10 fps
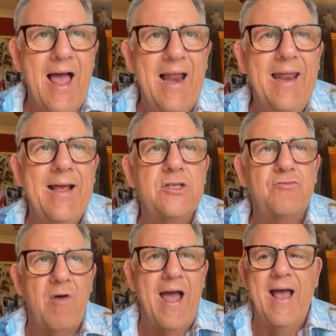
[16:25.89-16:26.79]
Alex,
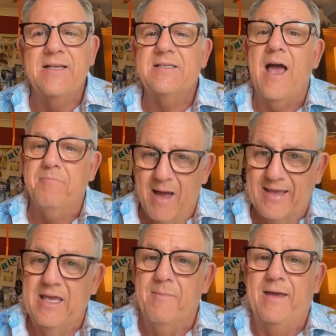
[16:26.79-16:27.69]
Raz, and
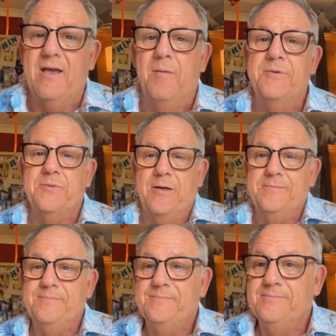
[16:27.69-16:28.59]
Mikey might come as
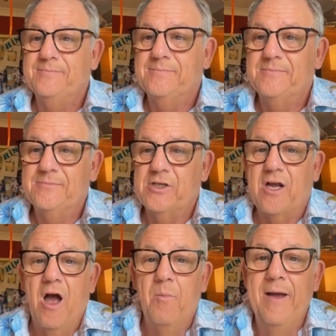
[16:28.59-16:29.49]
well. So I
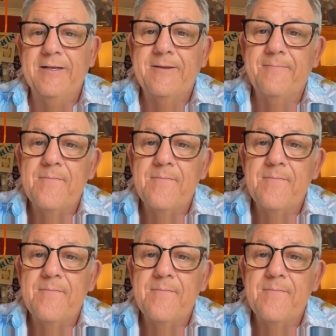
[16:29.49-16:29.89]
can't wait.